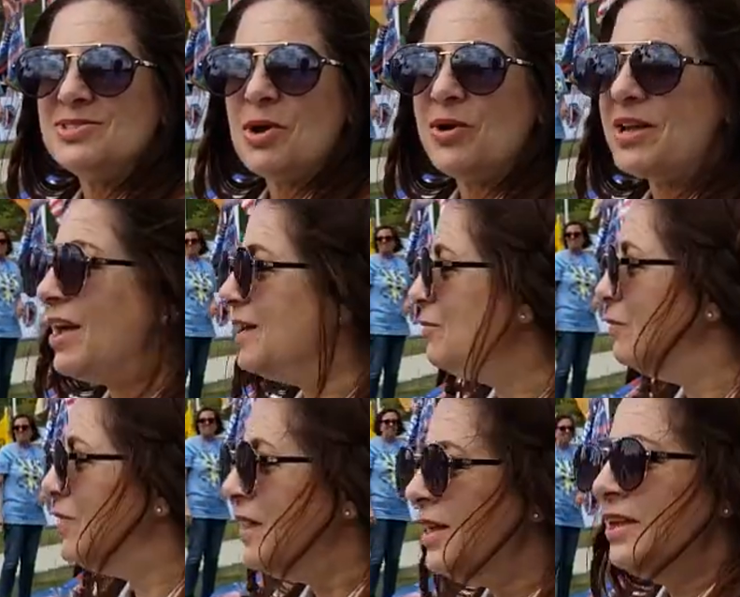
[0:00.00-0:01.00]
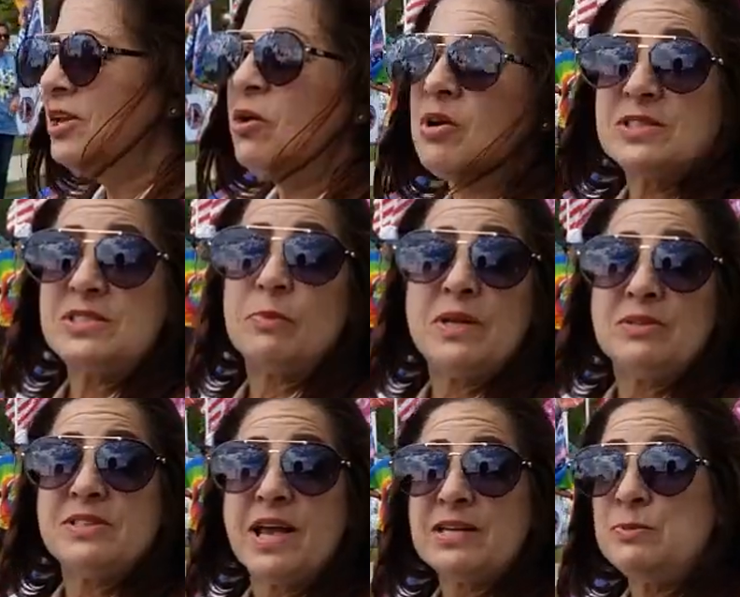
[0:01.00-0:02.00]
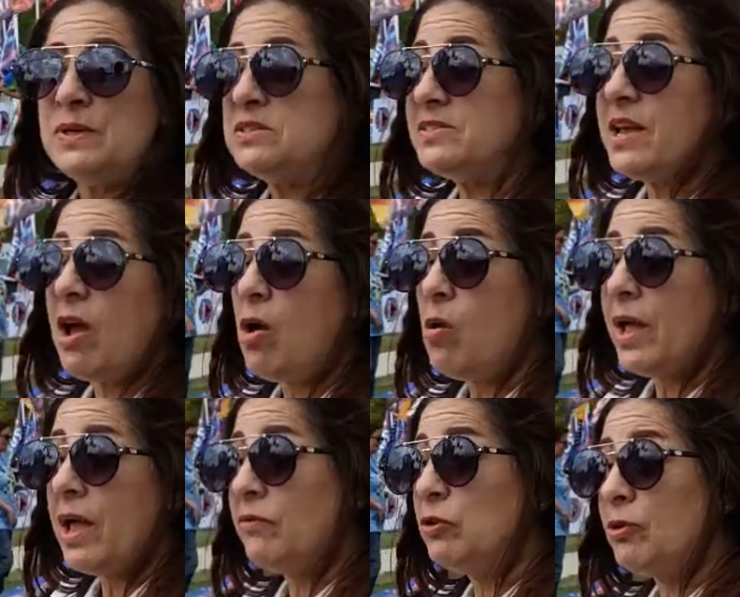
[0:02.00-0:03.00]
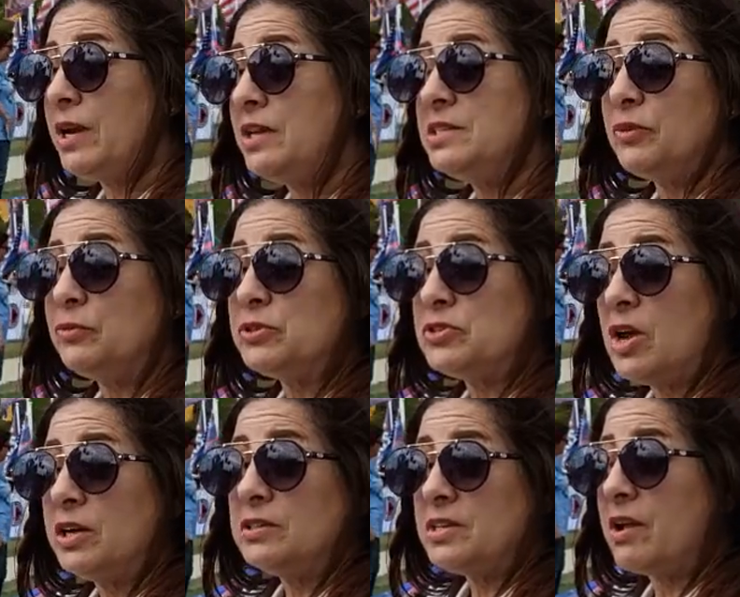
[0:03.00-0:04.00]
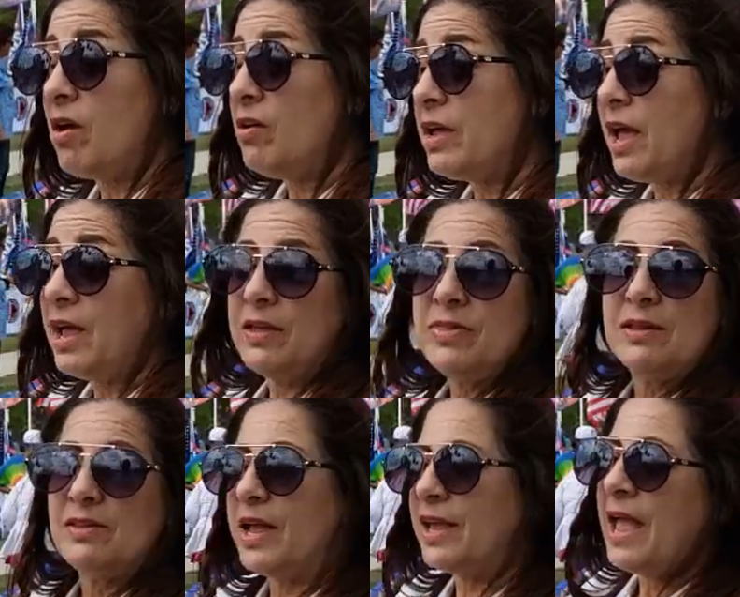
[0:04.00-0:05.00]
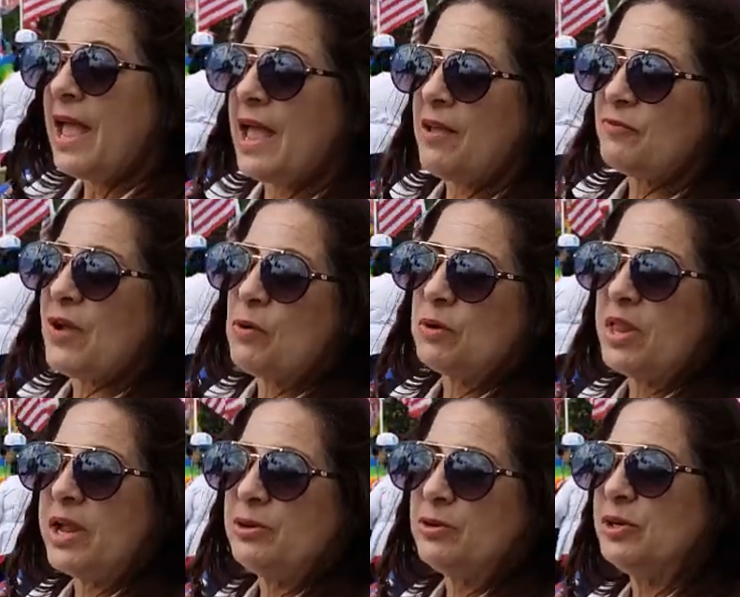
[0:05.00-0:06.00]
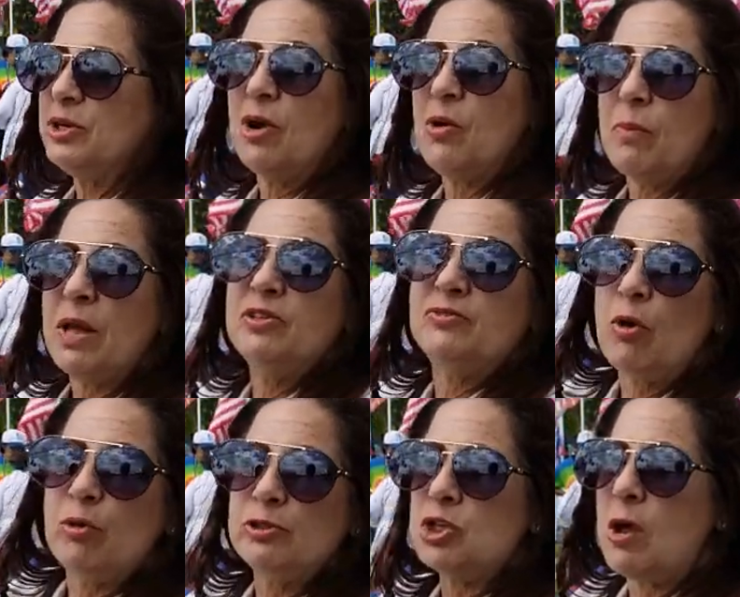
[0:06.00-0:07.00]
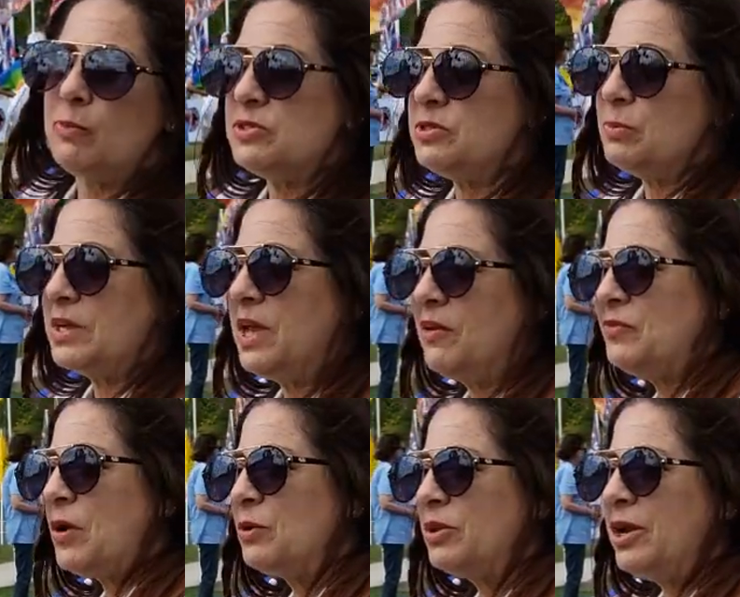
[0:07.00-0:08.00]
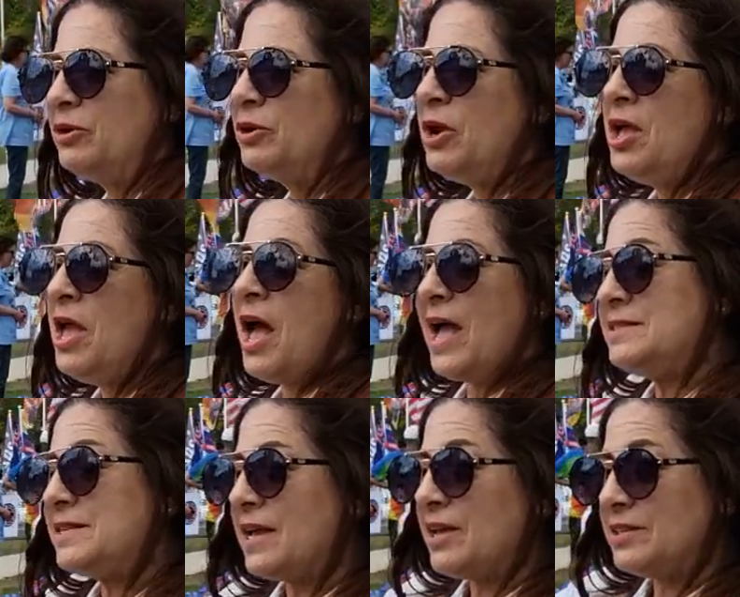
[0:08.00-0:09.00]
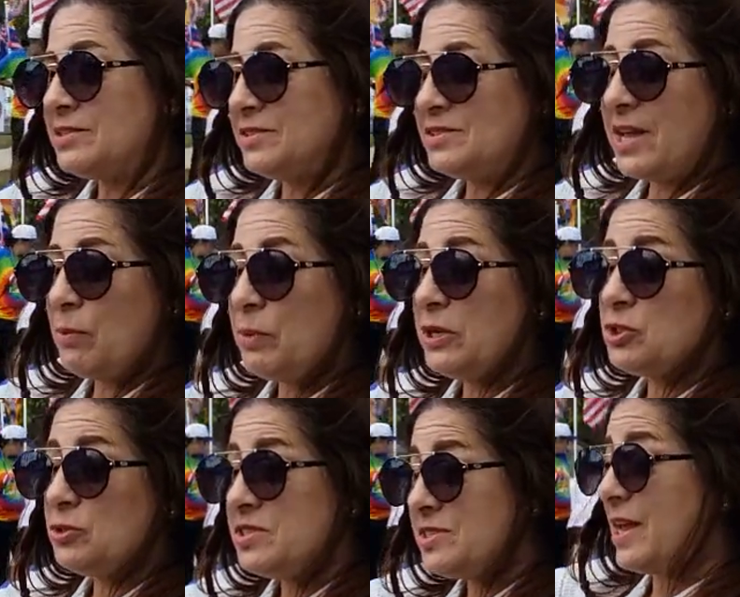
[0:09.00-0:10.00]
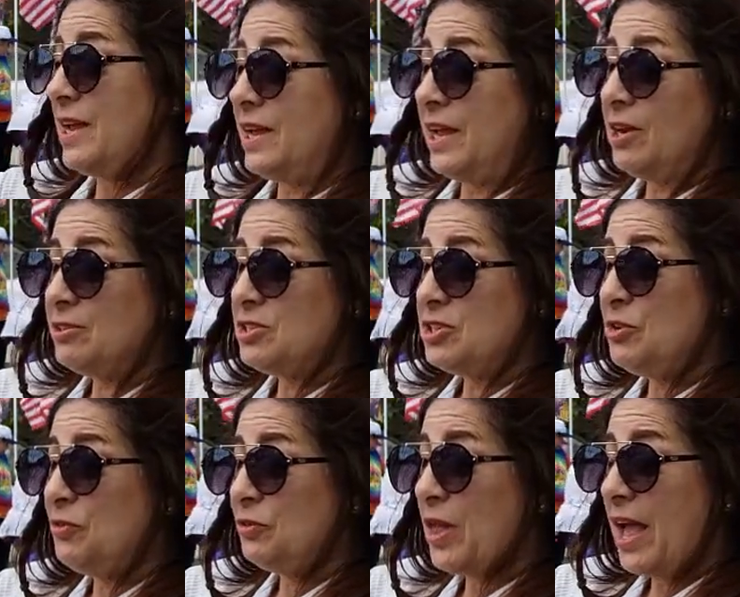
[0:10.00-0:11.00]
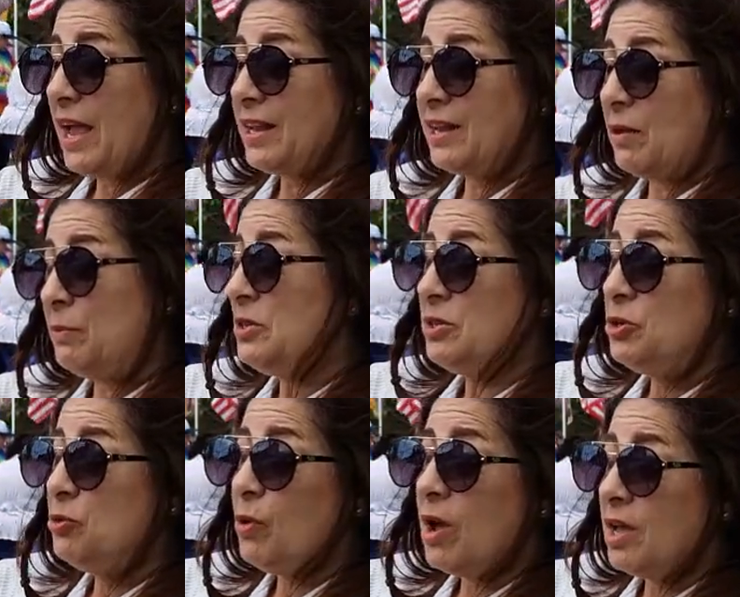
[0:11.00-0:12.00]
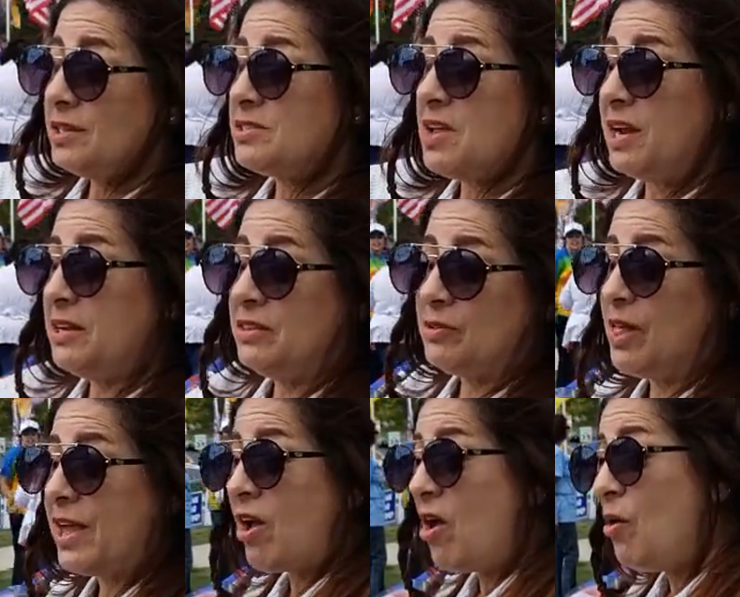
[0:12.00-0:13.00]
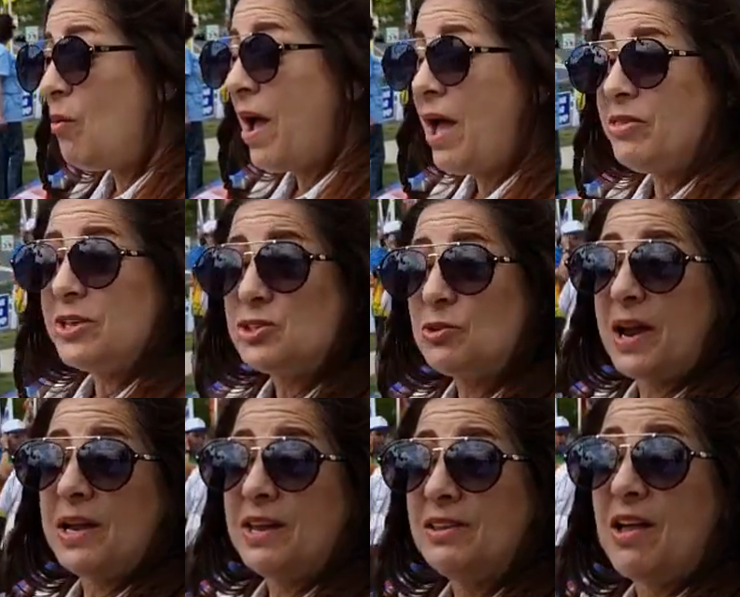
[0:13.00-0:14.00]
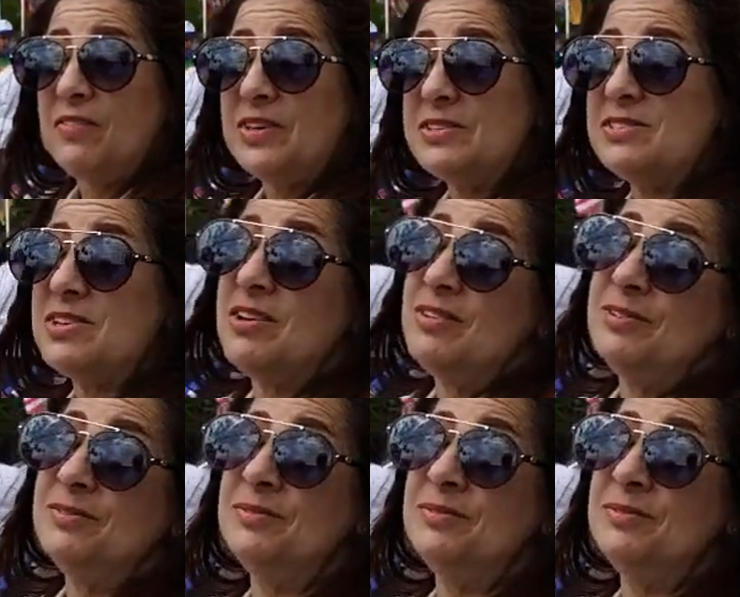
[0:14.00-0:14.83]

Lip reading: So it kind of, or somebody will text me and say, oh, I have a great idea for a sign. And like, okay. And then like a half hour later, I'm on Photoshop or something, a half hour later, I take a picture and say, here's the new flag, the new sign. And they're like, oh, wow, that's great. I love it. So,